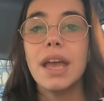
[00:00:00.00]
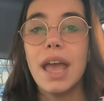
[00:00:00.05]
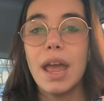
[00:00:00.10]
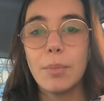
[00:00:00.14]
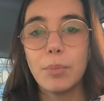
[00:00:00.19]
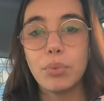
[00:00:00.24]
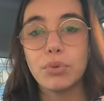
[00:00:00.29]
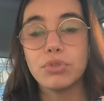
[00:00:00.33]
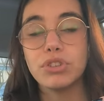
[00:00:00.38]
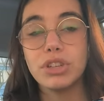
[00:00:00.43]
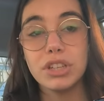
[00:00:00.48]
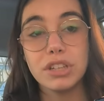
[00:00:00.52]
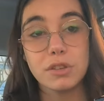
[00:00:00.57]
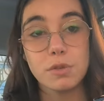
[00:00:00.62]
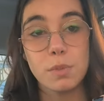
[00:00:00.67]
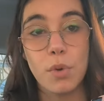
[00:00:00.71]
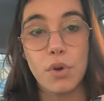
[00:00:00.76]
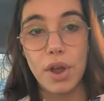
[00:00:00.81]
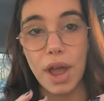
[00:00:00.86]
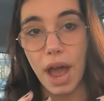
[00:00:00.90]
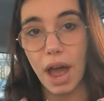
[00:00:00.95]
and pushing the
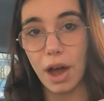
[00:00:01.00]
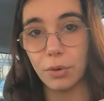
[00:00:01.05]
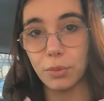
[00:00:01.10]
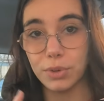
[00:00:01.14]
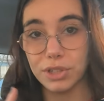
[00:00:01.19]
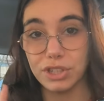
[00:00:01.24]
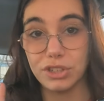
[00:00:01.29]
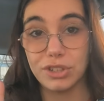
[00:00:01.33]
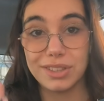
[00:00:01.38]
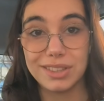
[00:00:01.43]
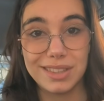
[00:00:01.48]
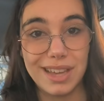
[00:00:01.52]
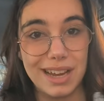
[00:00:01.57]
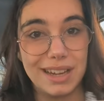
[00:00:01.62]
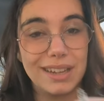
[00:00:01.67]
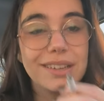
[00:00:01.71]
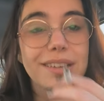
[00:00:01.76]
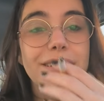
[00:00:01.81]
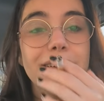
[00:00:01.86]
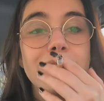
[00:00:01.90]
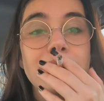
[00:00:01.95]
smoke out with your
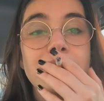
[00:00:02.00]
tongue.